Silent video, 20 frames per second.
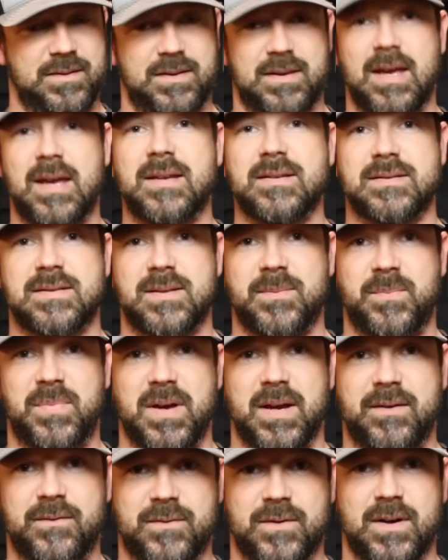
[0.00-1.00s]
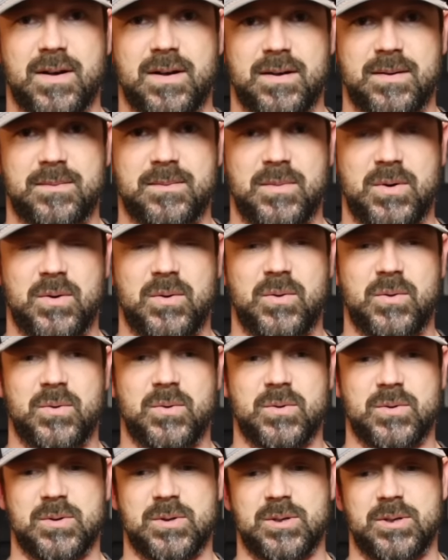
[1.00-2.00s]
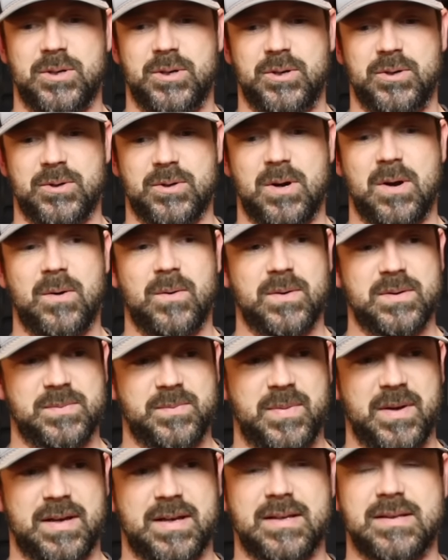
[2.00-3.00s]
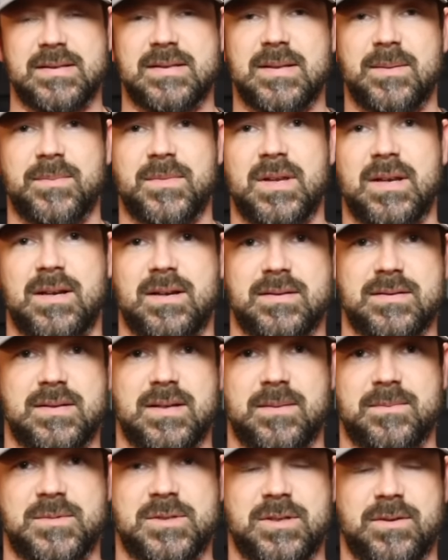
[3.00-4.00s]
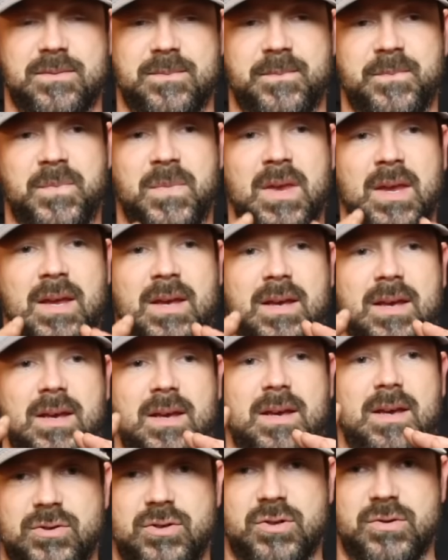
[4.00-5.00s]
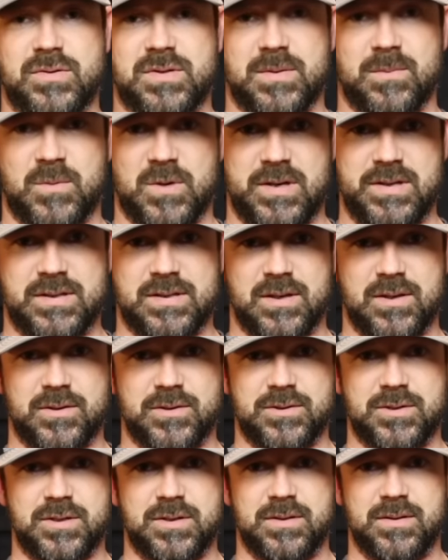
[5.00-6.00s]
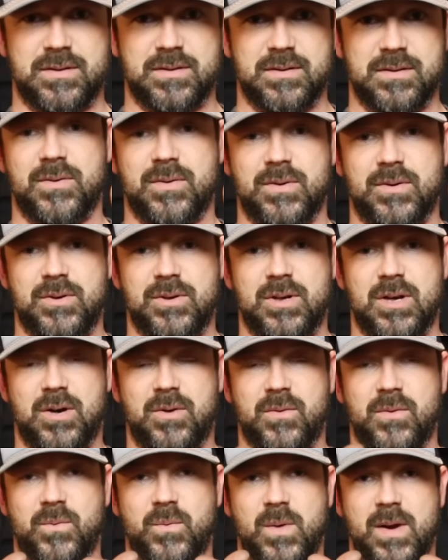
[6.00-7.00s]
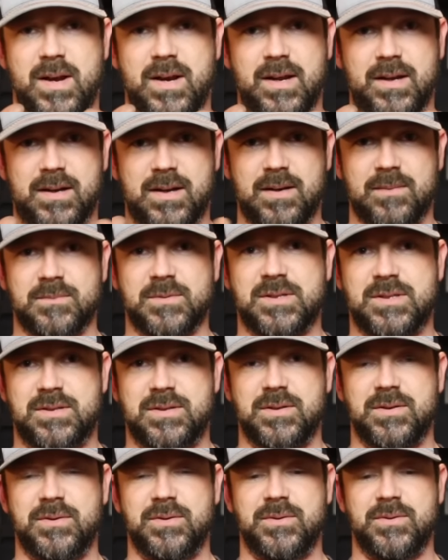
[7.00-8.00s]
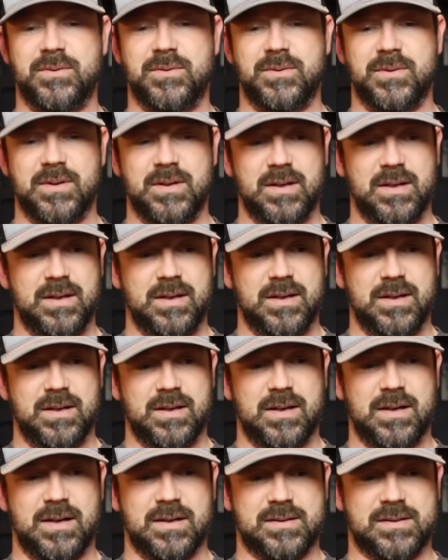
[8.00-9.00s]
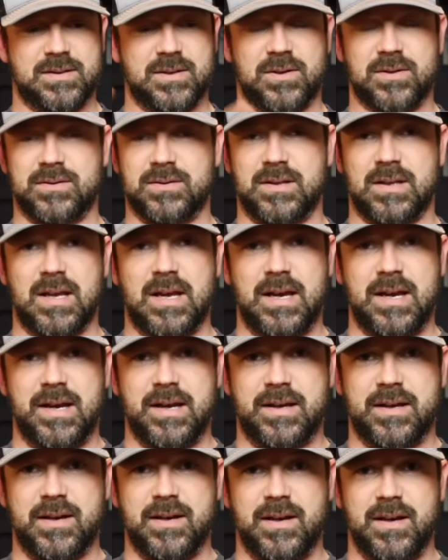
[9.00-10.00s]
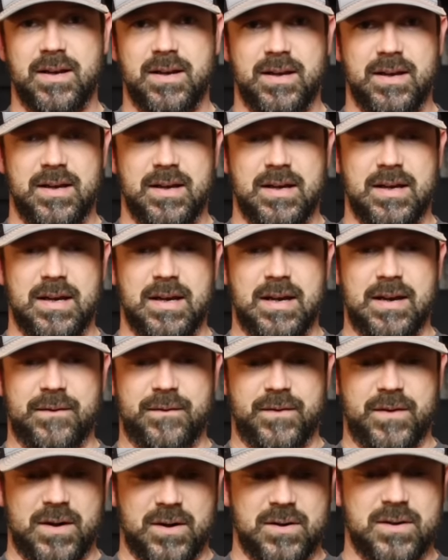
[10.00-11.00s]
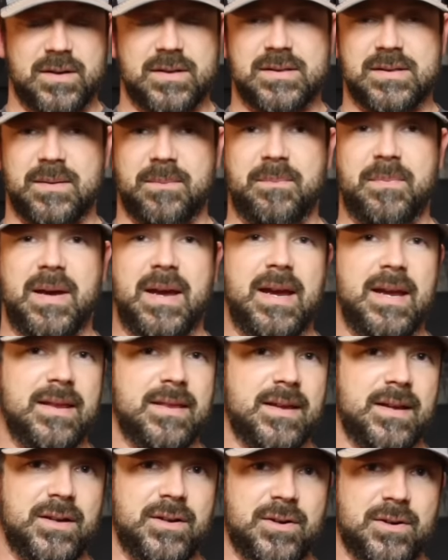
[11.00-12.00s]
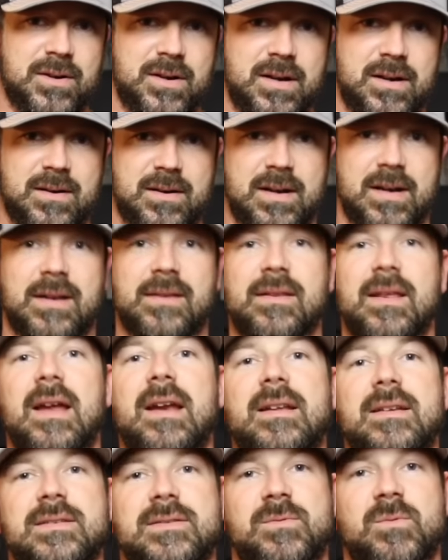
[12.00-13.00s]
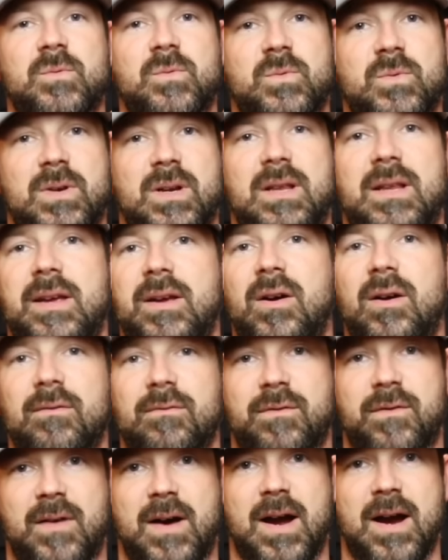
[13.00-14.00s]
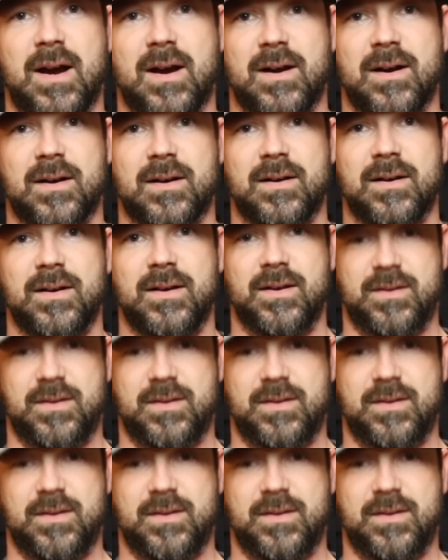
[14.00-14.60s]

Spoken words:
things to pick from, or you're always picking something else up. So do some research. You know, when it comes to a certain lake, if there is a bait that you're hearing that is really on fire,